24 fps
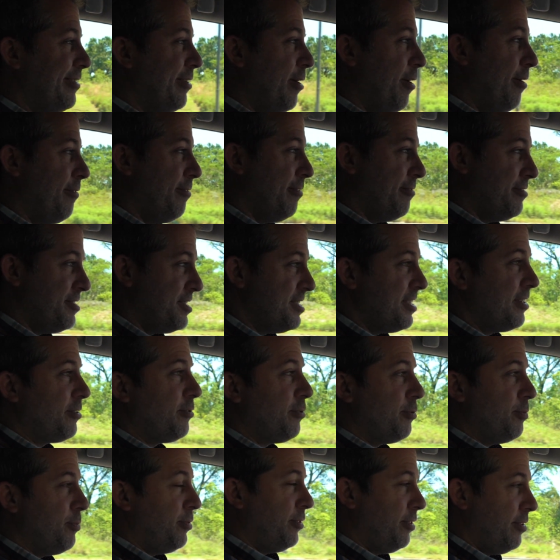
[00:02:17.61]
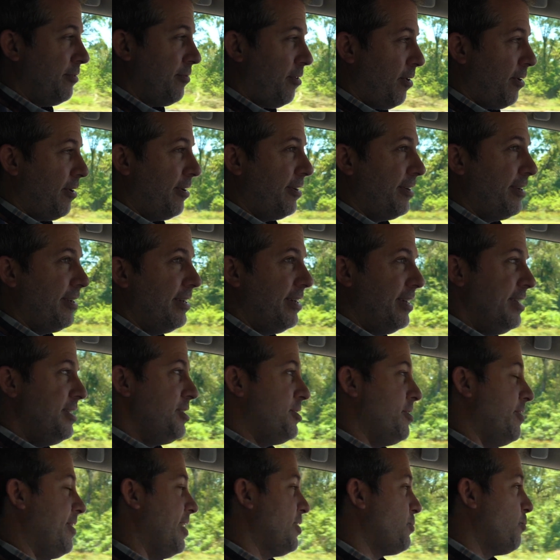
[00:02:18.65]
off of Ziegler Boulevard.
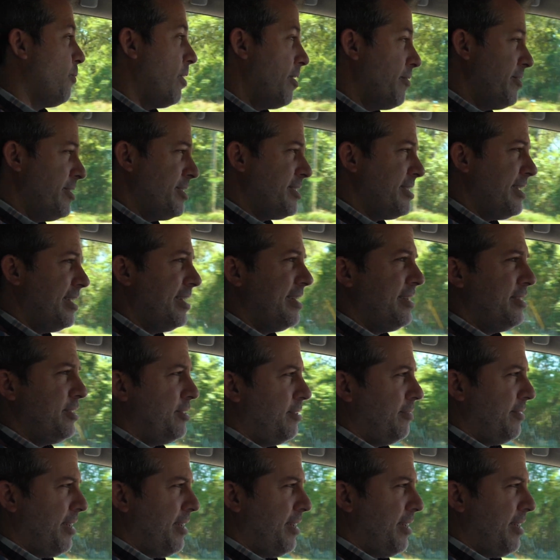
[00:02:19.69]
So that's where this is.